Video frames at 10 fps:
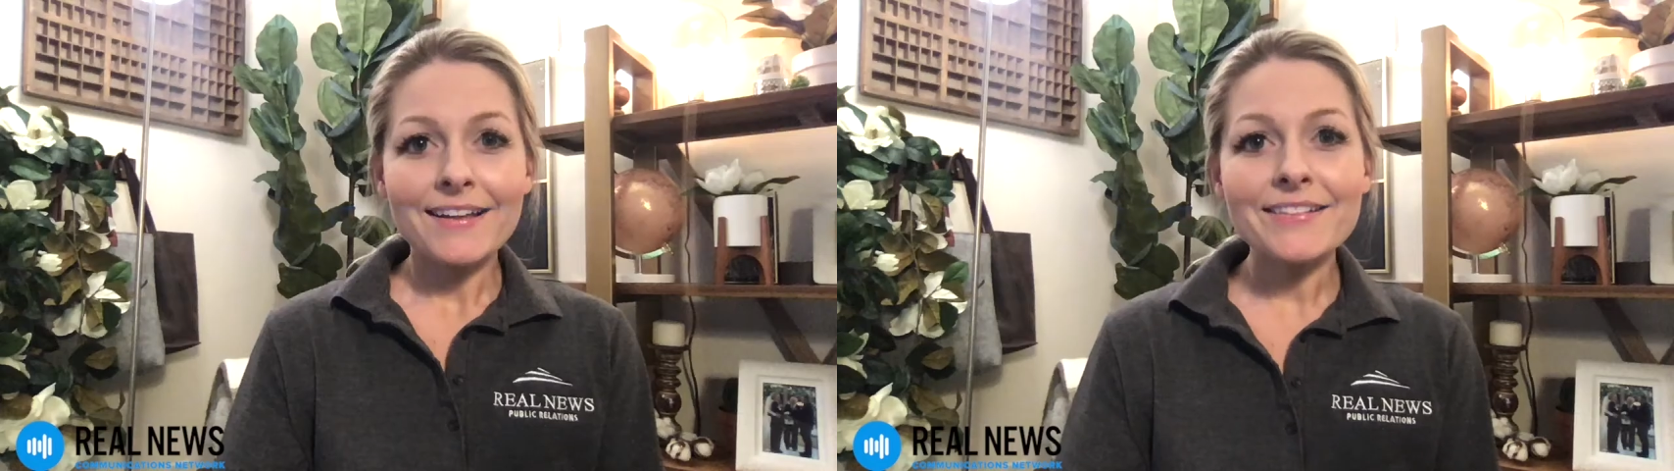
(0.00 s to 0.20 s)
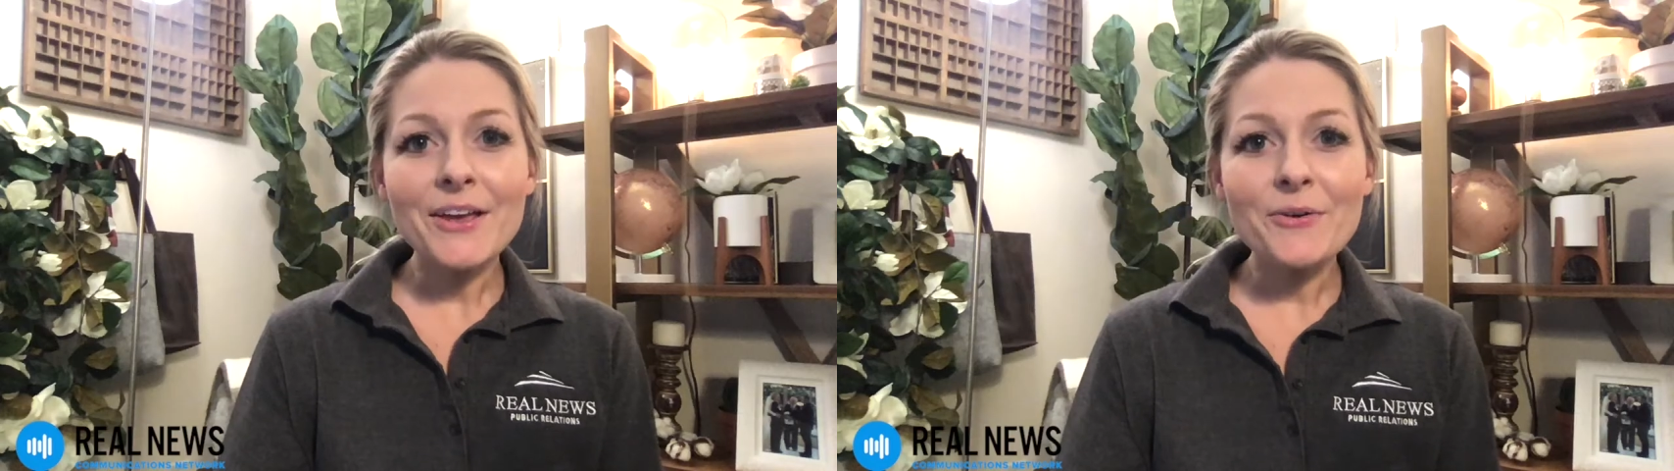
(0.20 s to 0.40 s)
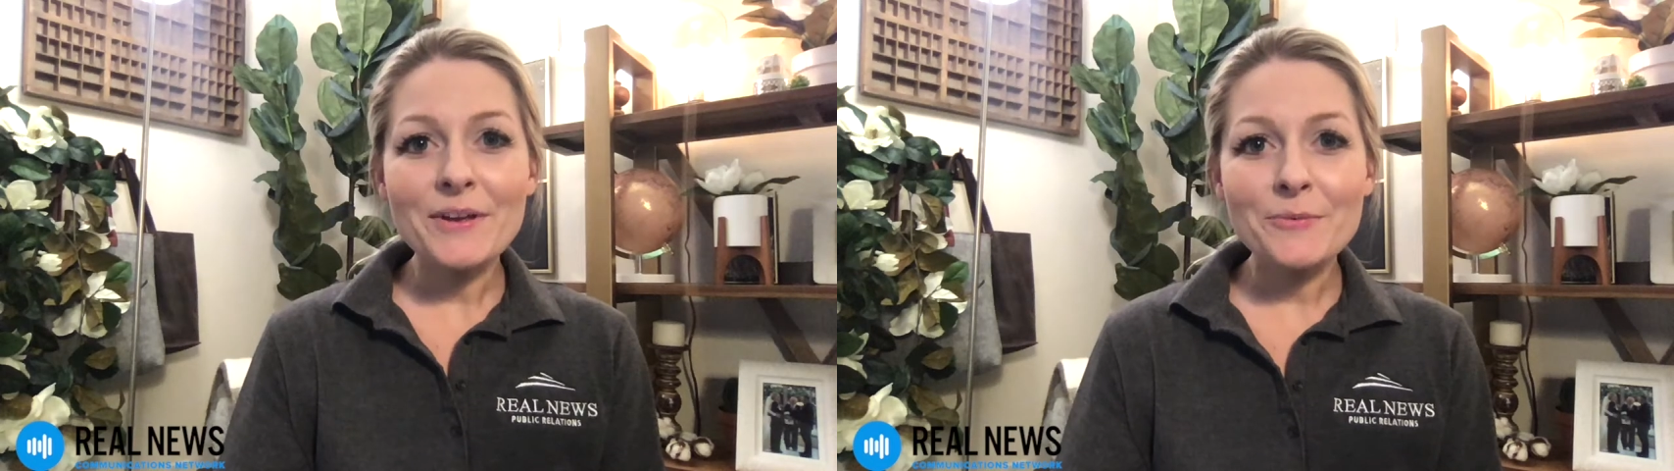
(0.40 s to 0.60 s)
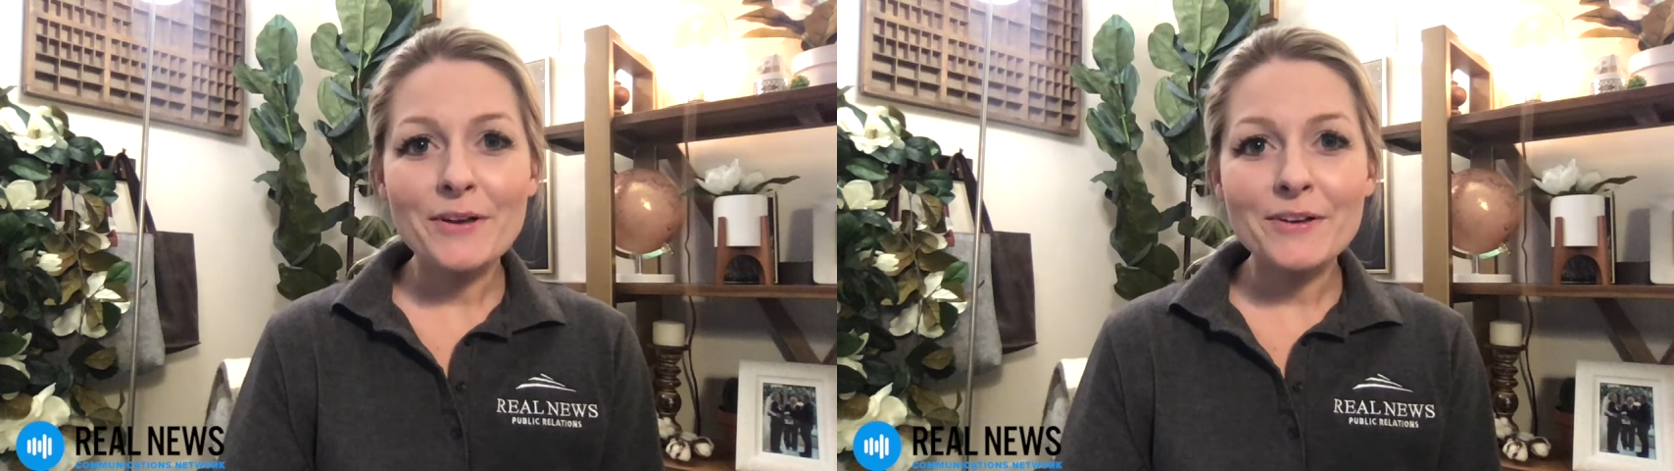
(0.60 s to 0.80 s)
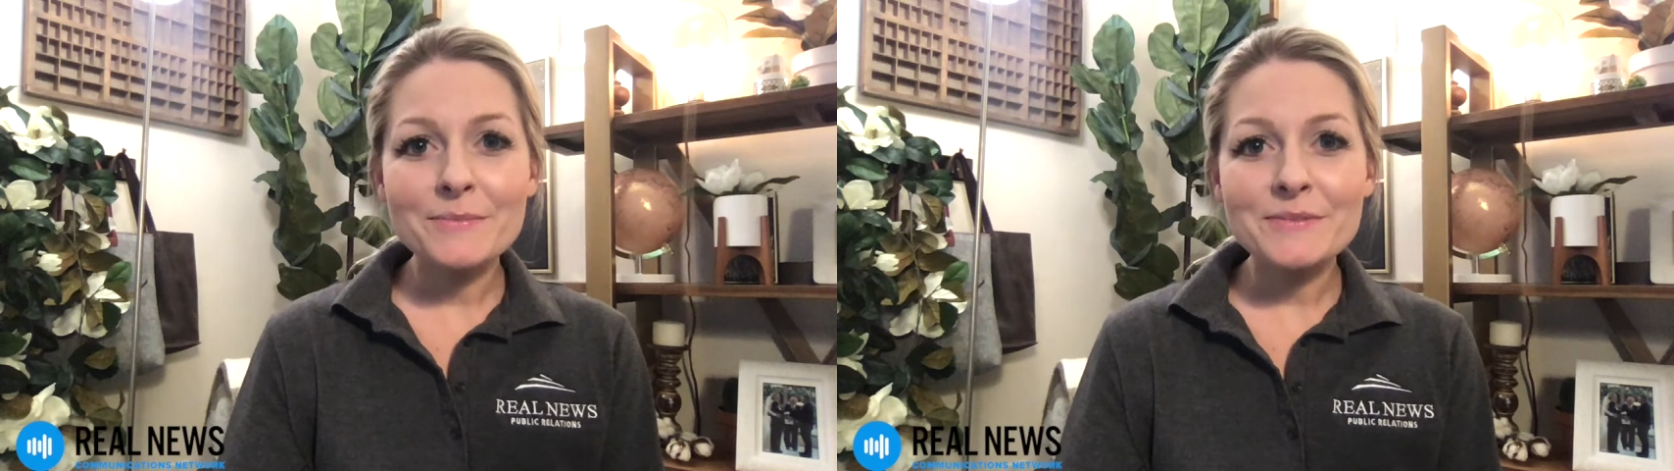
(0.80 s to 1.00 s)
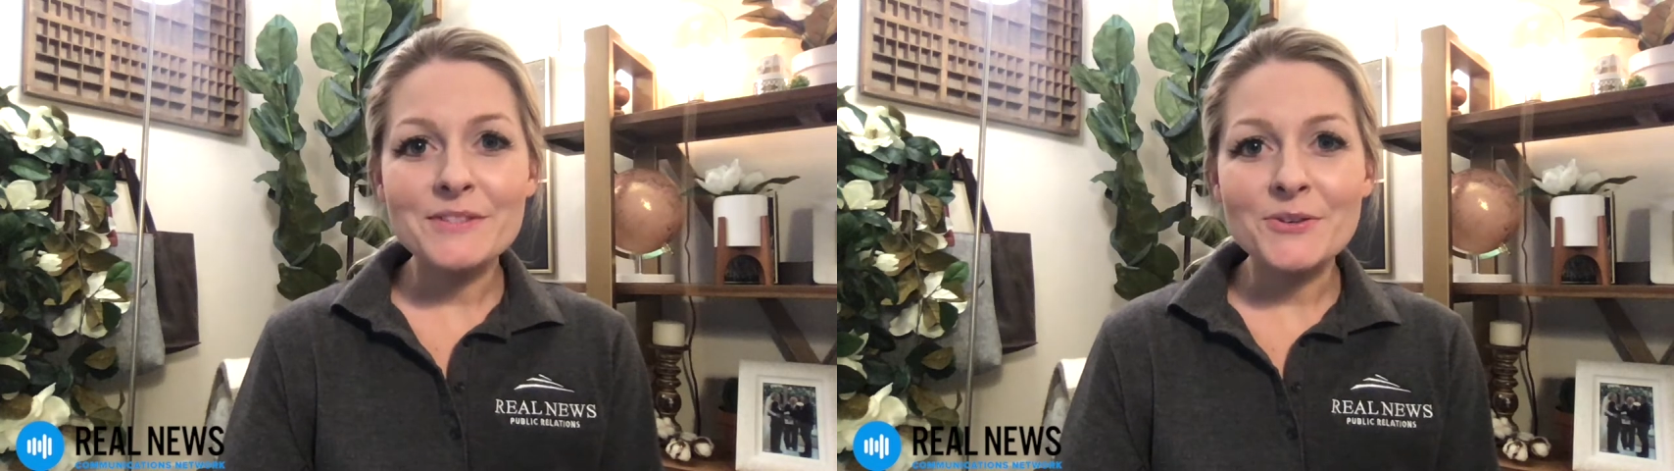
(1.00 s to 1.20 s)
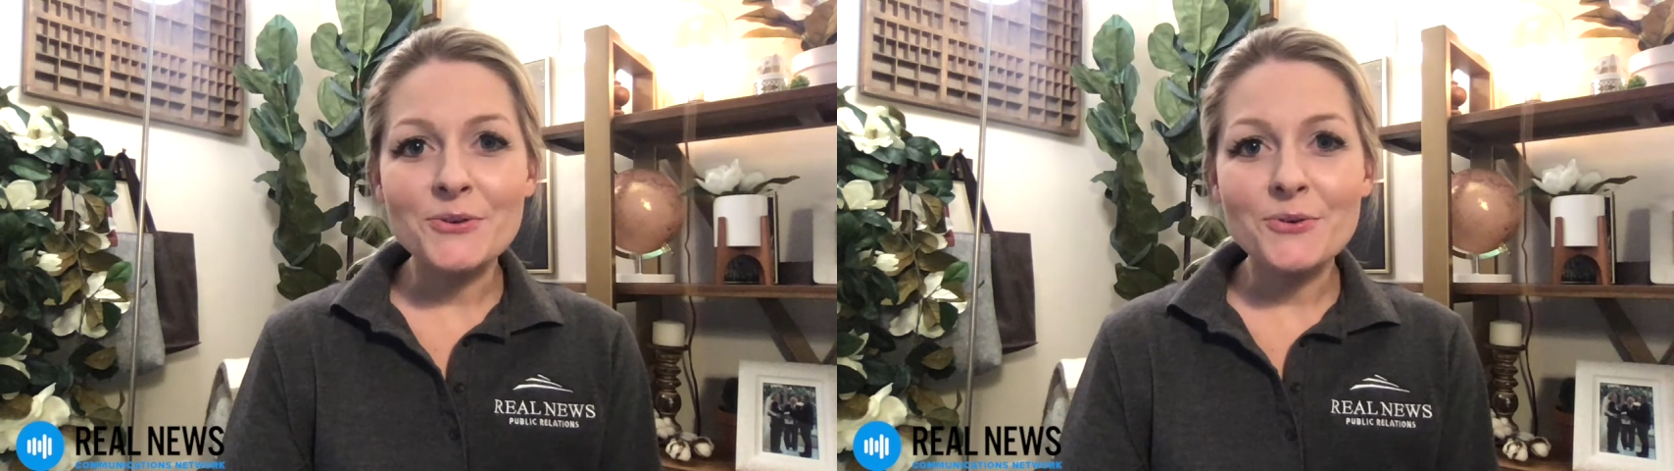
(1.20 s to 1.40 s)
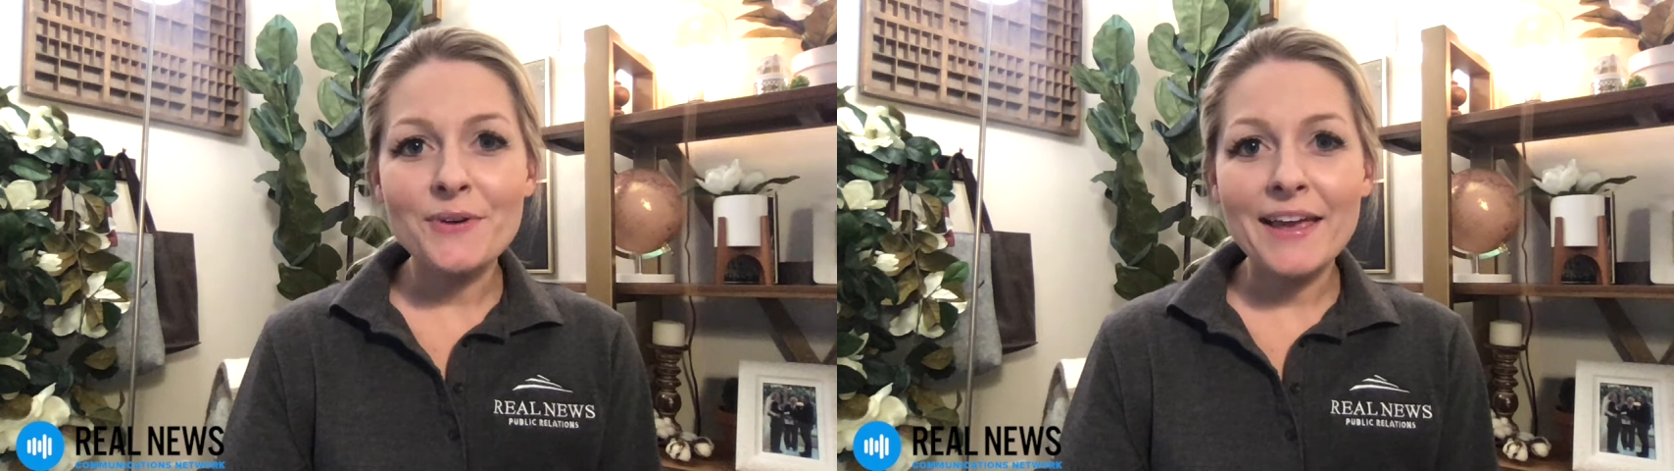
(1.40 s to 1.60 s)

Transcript: Hello and welcome to